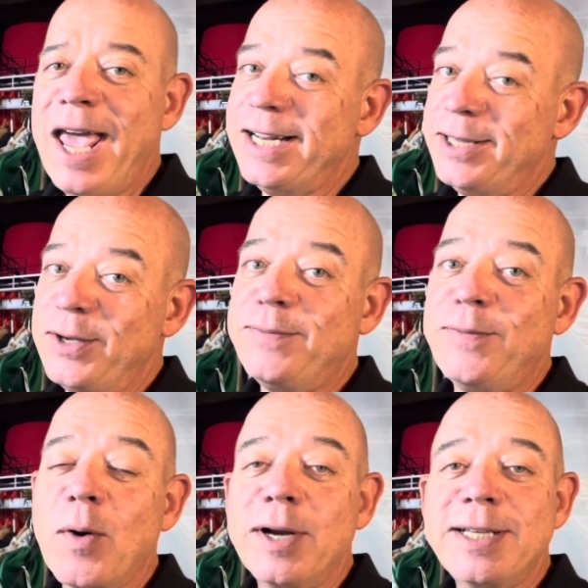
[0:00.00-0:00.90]
and I look
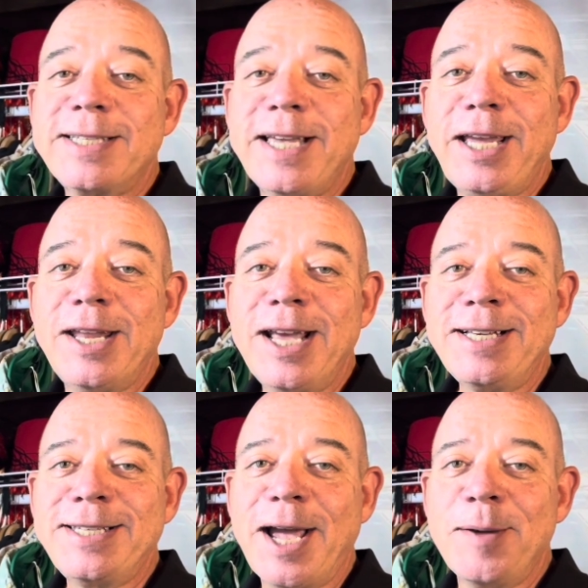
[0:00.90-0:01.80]
forward to seeing you
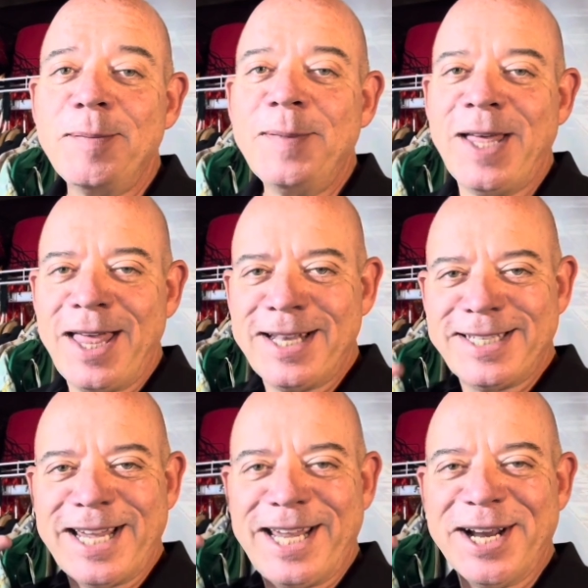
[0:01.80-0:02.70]
next time.
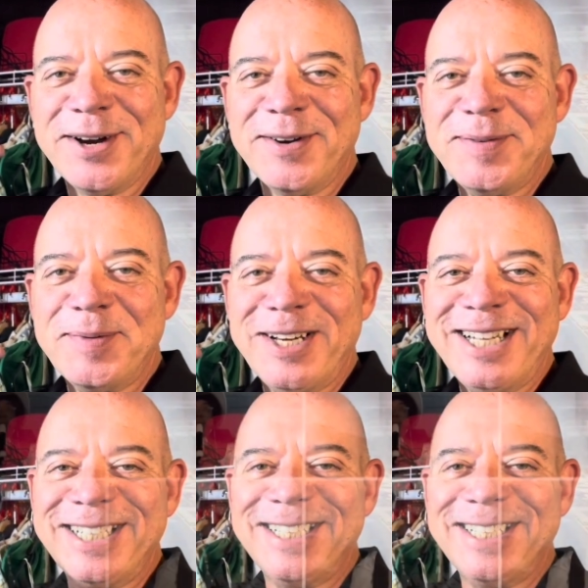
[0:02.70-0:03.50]
Take care, everybody.